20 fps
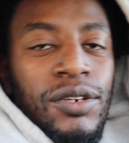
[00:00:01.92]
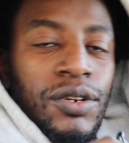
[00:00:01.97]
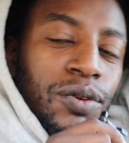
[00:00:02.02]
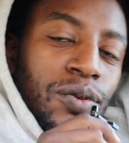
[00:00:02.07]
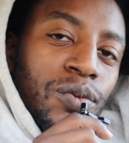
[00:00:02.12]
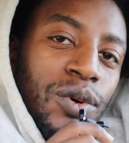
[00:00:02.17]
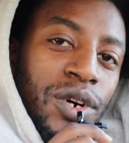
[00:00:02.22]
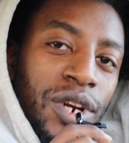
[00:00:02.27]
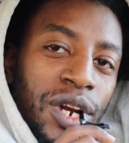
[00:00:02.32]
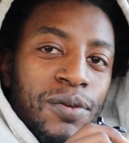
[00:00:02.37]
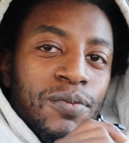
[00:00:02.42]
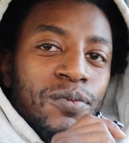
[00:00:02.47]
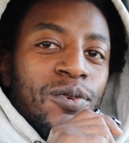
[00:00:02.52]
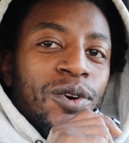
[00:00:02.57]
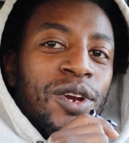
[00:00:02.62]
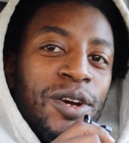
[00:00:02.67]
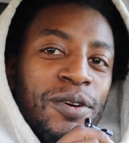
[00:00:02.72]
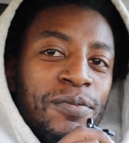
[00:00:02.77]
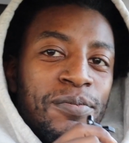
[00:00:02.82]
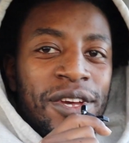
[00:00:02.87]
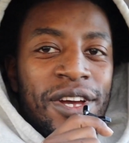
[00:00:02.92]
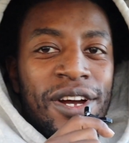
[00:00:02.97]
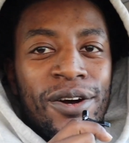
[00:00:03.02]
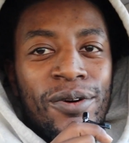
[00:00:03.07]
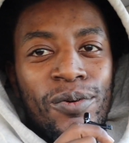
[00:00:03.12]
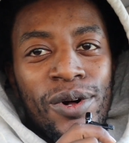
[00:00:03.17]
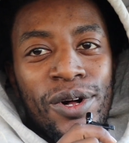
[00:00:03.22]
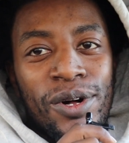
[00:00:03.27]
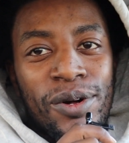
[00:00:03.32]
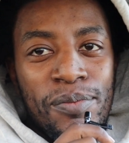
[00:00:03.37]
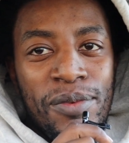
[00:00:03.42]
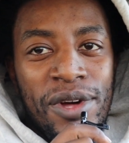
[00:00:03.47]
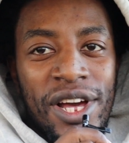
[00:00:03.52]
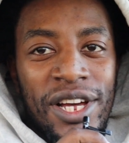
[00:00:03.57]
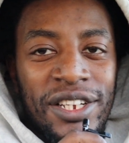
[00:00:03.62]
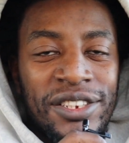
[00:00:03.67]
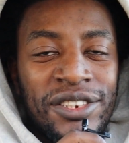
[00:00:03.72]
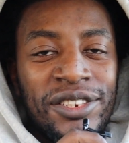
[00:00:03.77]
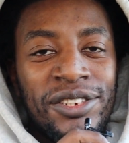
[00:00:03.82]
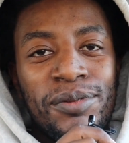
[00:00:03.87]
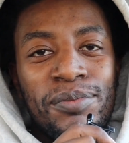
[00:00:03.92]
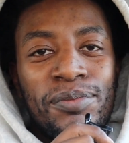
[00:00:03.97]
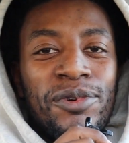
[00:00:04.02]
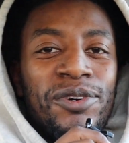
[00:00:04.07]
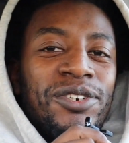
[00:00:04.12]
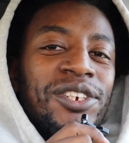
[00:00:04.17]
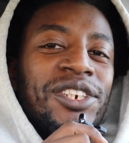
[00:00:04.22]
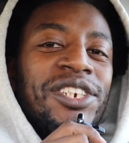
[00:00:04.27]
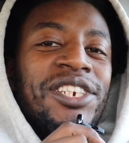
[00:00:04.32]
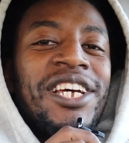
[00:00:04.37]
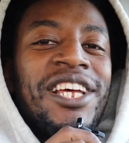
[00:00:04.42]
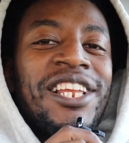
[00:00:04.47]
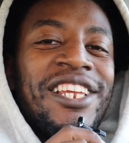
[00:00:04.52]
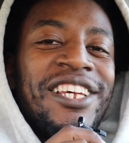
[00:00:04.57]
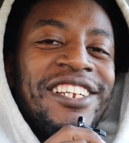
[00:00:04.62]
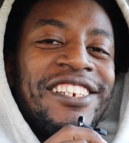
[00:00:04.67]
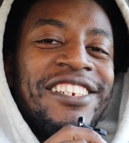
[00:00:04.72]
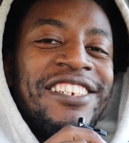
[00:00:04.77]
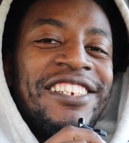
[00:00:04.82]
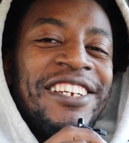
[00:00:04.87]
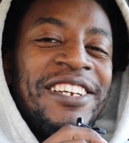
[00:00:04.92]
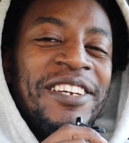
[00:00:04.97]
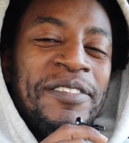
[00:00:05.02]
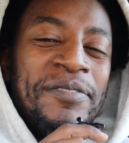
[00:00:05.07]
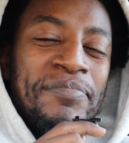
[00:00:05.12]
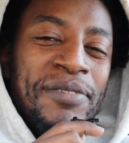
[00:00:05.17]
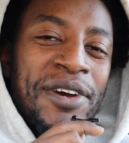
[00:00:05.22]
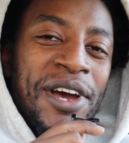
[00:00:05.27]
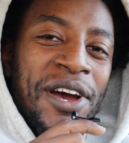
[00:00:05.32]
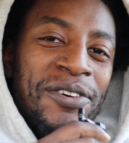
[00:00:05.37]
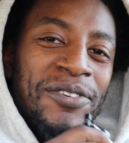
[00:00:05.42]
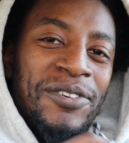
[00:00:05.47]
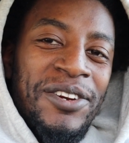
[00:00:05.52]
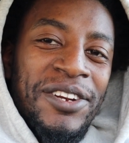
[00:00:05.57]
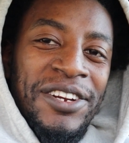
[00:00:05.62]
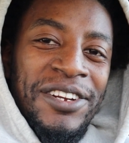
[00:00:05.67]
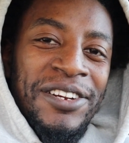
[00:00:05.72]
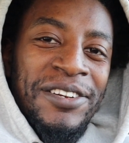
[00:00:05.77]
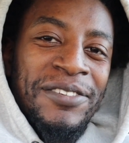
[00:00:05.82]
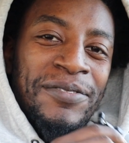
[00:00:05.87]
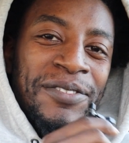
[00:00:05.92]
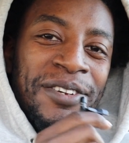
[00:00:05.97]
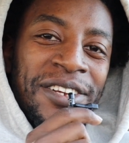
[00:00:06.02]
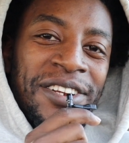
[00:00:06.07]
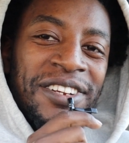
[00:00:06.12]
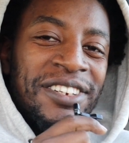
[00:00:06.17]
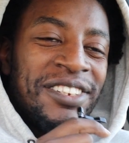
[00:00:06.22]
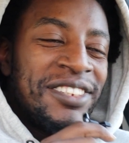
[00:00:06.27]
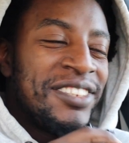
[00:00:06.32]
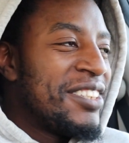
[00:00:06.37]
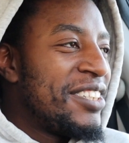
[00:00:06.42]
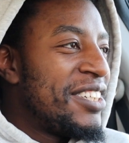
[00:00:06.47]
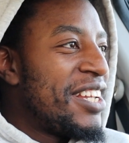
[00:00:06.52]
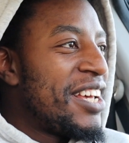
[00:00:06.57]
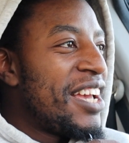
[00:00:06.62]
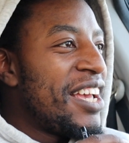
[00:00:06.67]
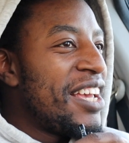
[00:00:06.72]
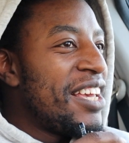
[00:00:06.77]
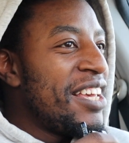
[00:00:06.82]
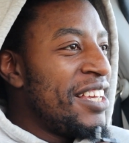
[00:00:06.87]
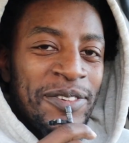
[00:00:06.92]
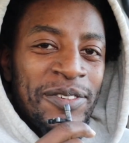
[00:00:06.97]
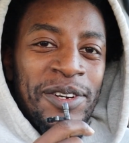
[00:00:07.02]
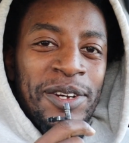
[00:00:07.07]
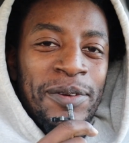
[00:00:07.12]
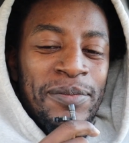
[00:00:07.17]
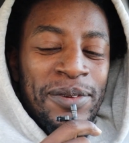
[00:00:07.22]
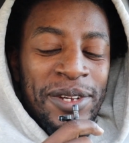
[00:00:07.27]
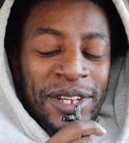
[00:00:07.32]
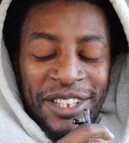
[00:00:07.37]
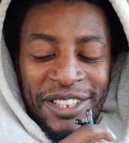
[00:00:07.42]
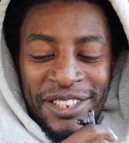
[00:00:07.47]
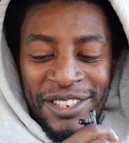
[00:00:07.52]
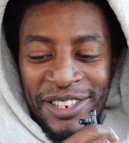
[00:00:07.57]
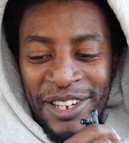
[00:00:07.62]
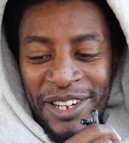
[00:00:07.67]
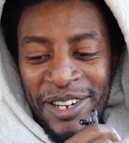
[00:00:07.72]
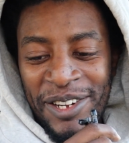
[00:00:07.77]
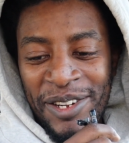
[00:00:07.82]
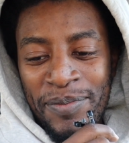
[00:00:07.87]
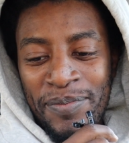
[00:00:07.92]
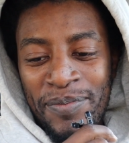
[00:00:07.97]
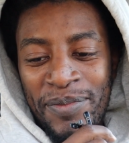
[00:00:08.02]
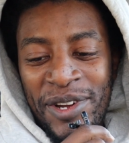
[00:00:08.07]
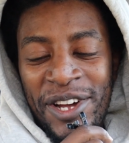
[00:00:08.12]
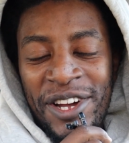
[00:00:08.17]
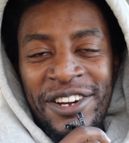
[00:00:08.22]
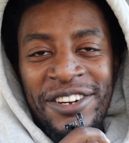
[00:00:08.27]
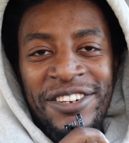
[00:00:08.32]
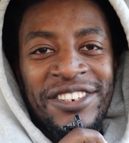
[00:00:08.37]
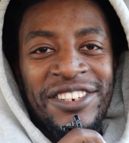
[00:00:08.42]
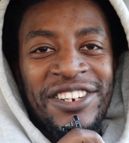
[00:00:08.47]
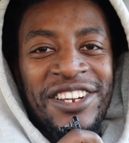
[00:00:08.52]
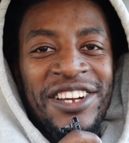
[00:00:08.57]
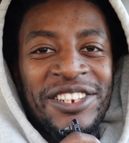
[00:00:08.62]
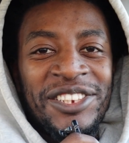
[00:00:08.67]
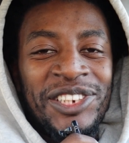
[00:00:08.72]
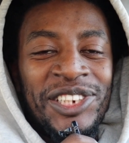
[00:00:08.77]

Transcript: What up, y'all? Welcome back. It's your boy Dudley D back with another video. Today, I'm gonna be talking about a